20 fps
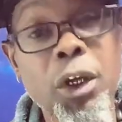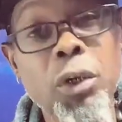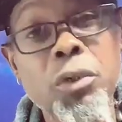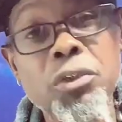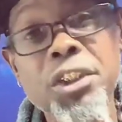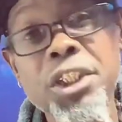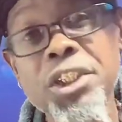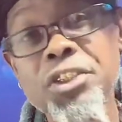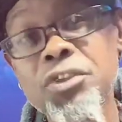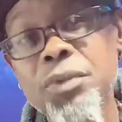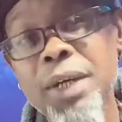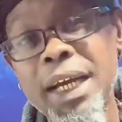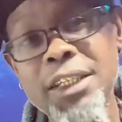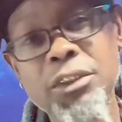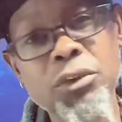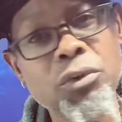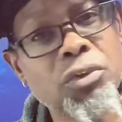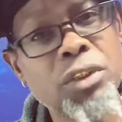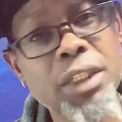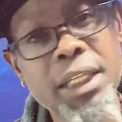We're going to teach you
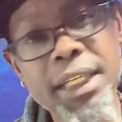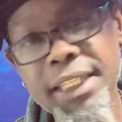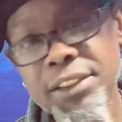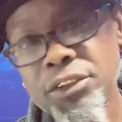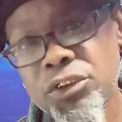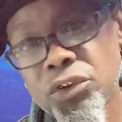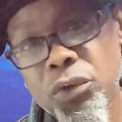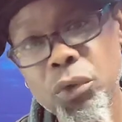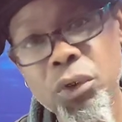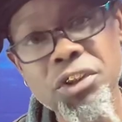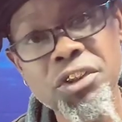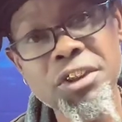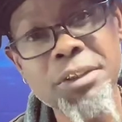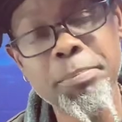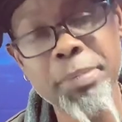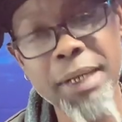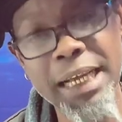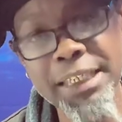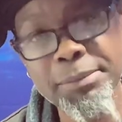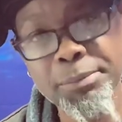how to use the cutting torch
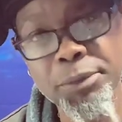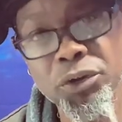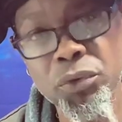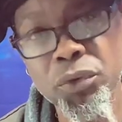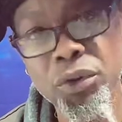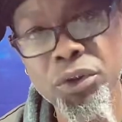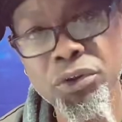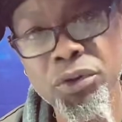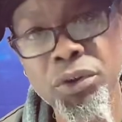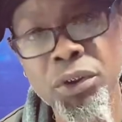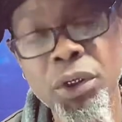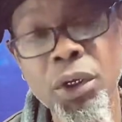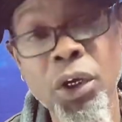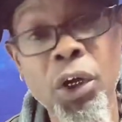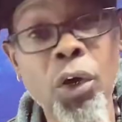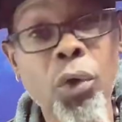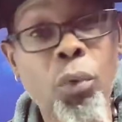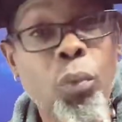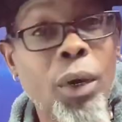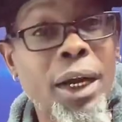and the plasma torch,
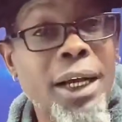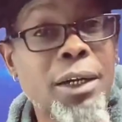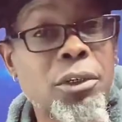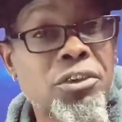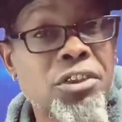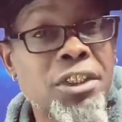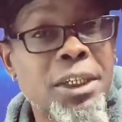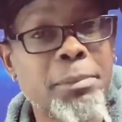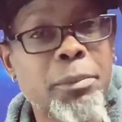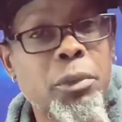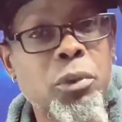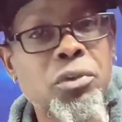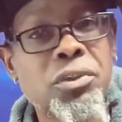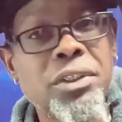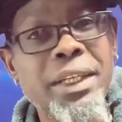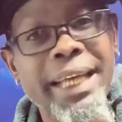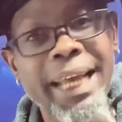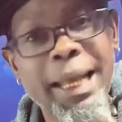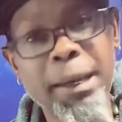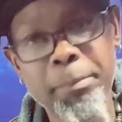weld
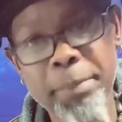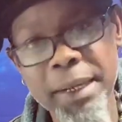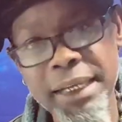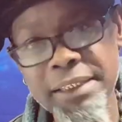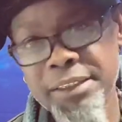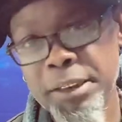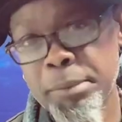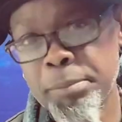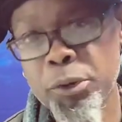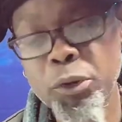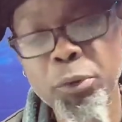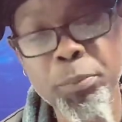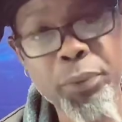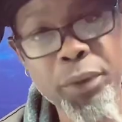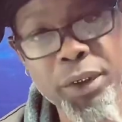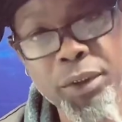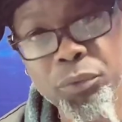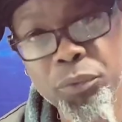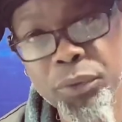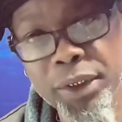symbols and basic
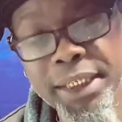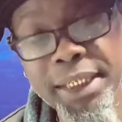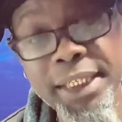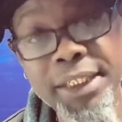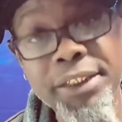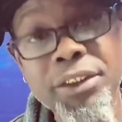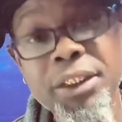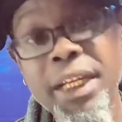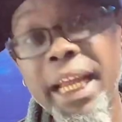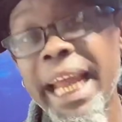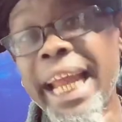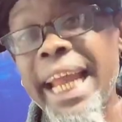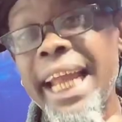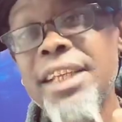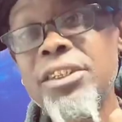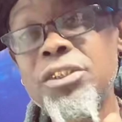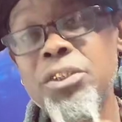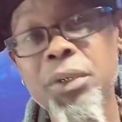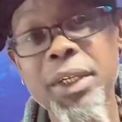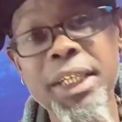blueprint reading,
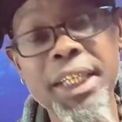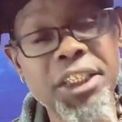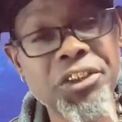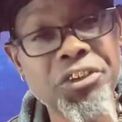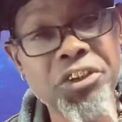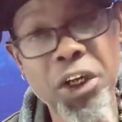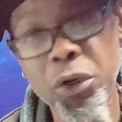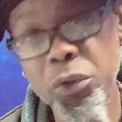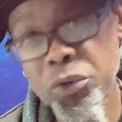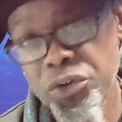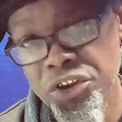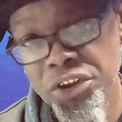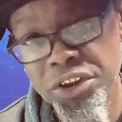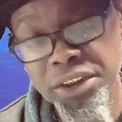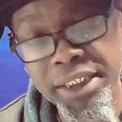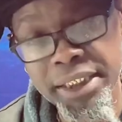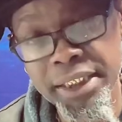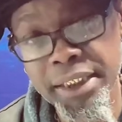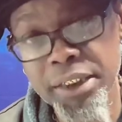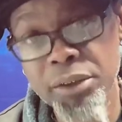and you're going to get your
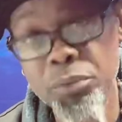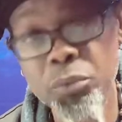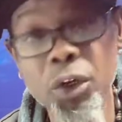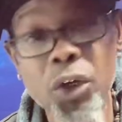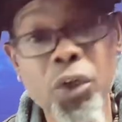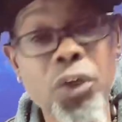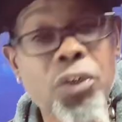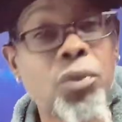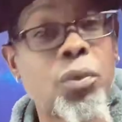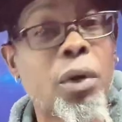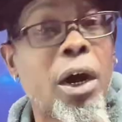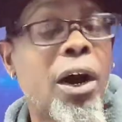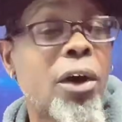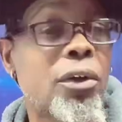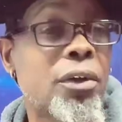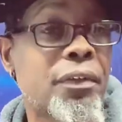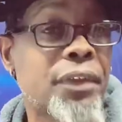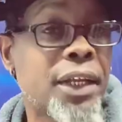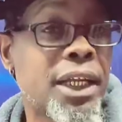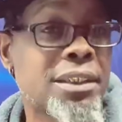OSHA 10. We're going to do
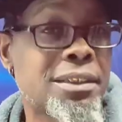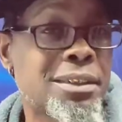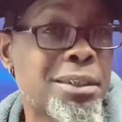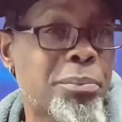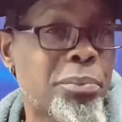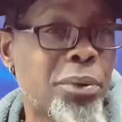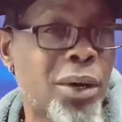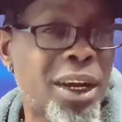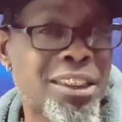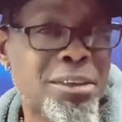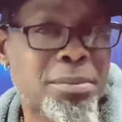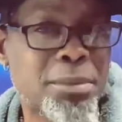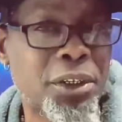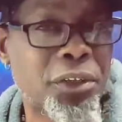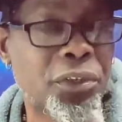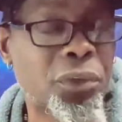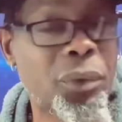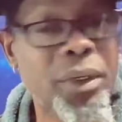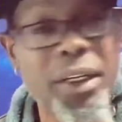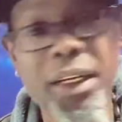all of this in
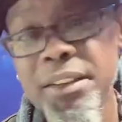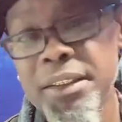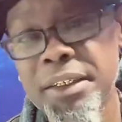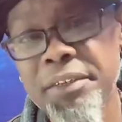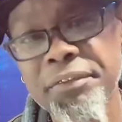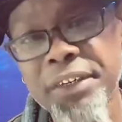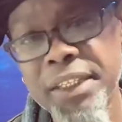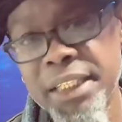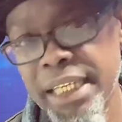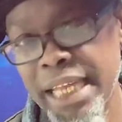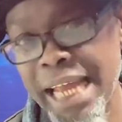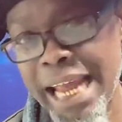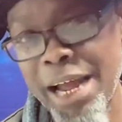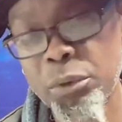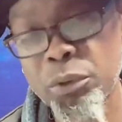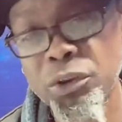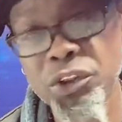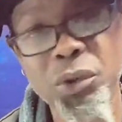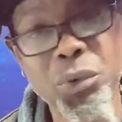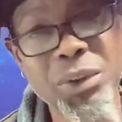approximately 350
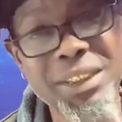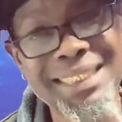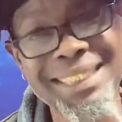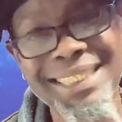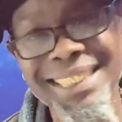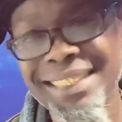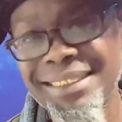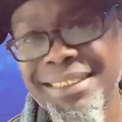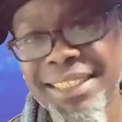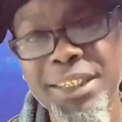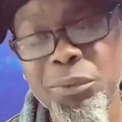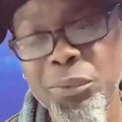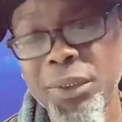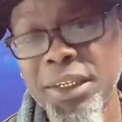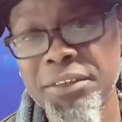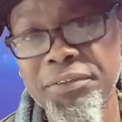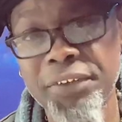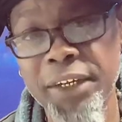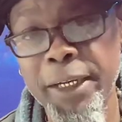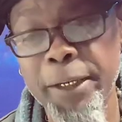hours. So this
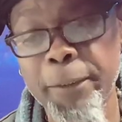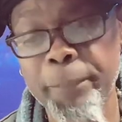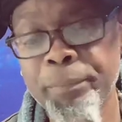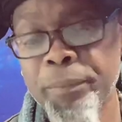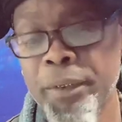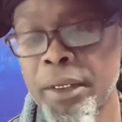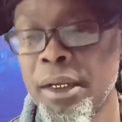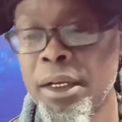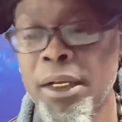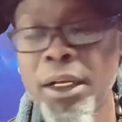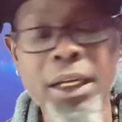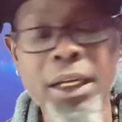16 weeks, fam,